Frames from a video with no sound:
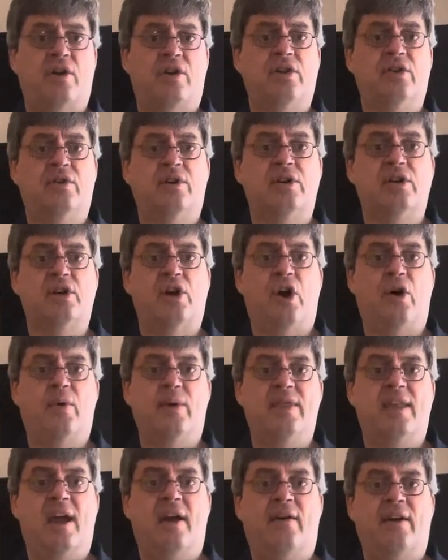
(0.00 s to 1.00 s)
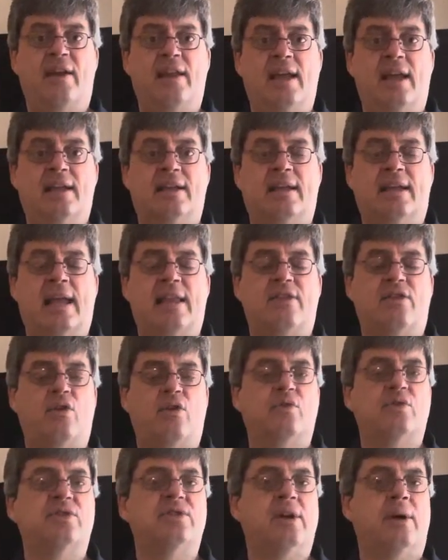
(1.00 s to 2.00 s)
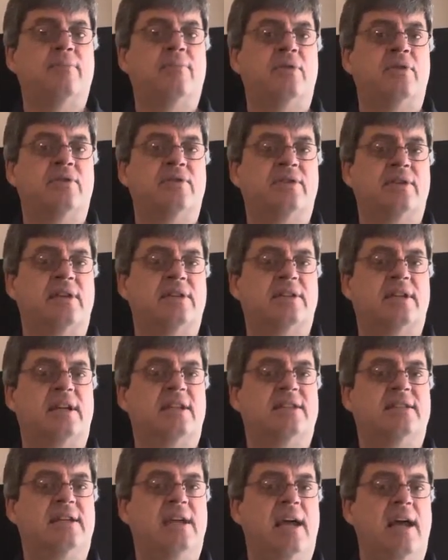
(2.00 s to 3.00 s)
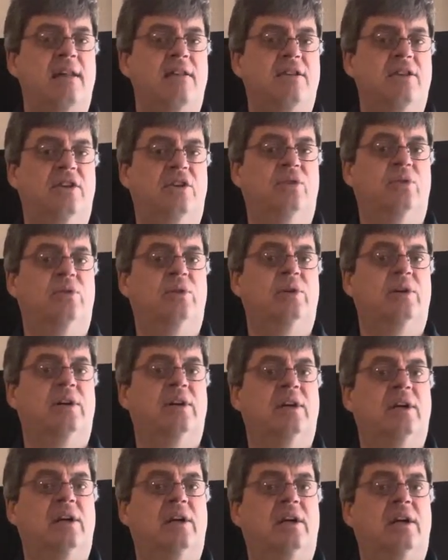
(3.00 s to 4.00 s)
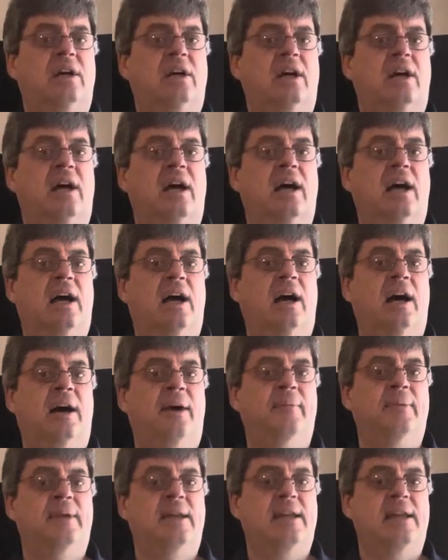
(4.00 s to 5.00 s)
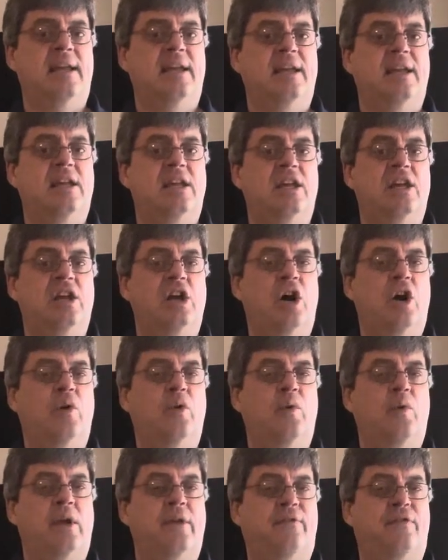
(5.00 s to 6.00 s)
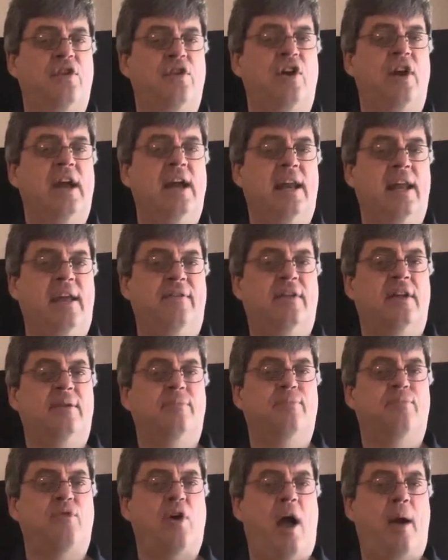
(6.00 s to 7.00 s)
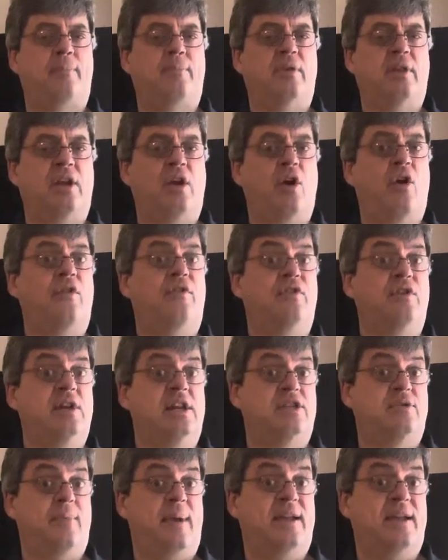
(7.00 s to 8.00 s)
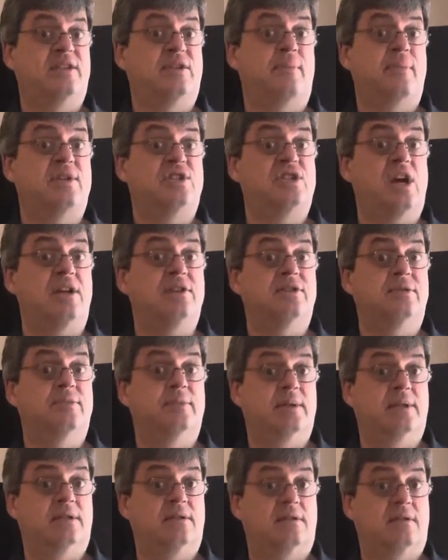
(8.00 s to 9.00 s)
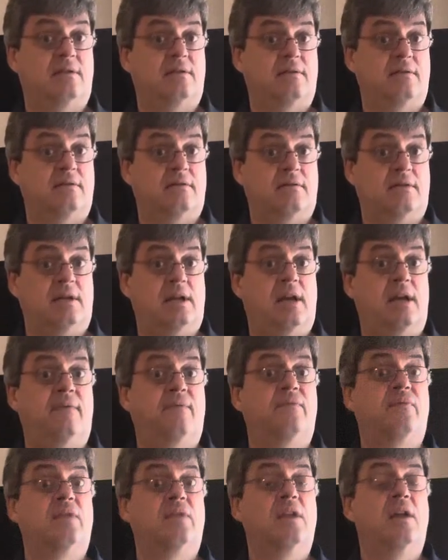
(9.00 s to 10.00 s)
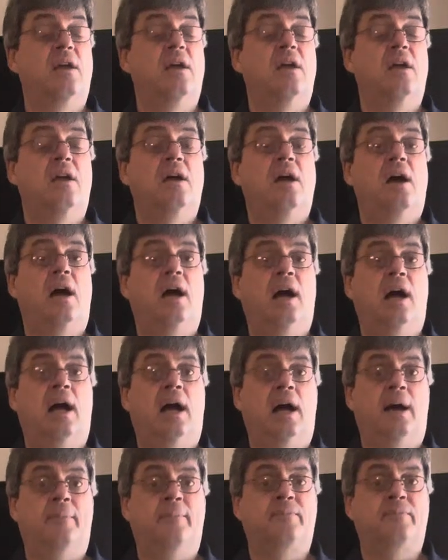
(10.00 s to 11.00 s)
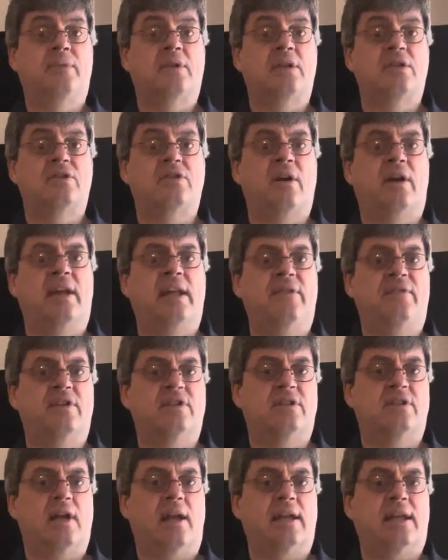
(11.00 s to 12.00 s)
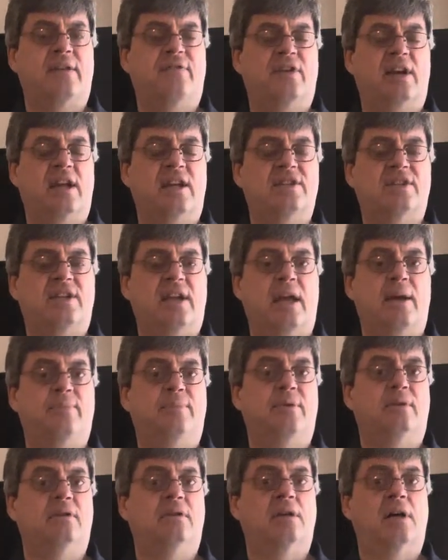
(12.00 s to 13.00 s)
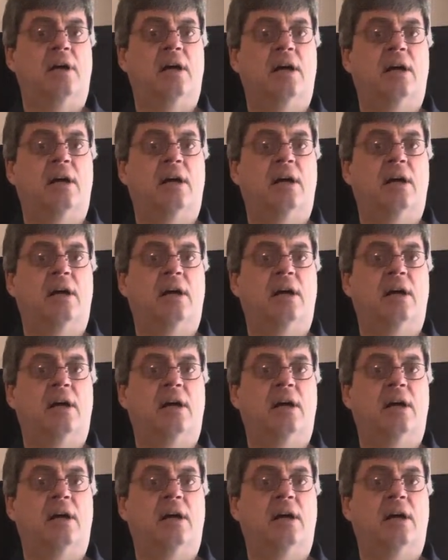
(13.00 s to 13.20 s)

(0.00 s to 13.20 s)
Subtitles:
You can go in there and get those numbers, and it's going to tell you, if you're hitting it properly or if you need to make some adjustments. Okay. So I'm going to give you an example.